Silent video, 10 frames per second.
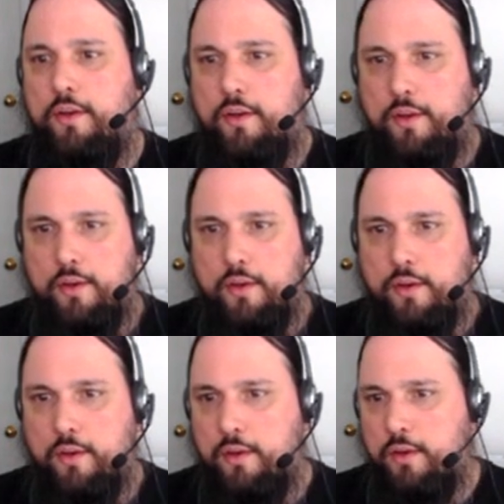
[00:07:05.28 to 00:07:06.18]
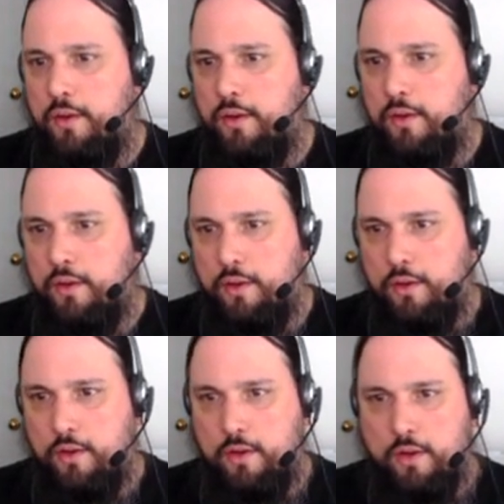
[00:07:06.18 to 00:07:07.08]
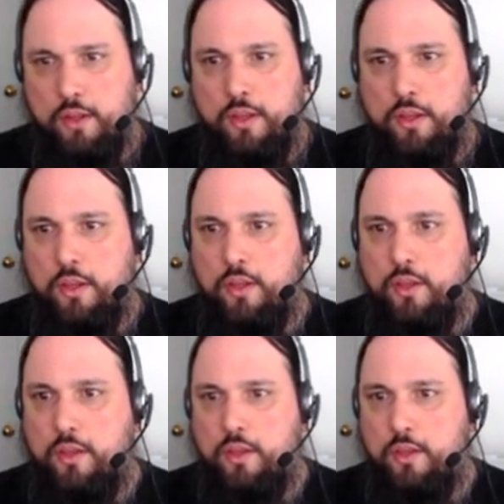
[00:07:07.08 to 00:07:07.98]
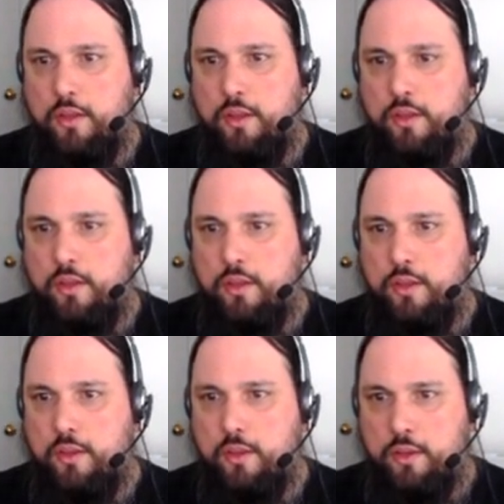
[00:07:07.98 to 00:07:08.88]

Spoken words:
[no speech]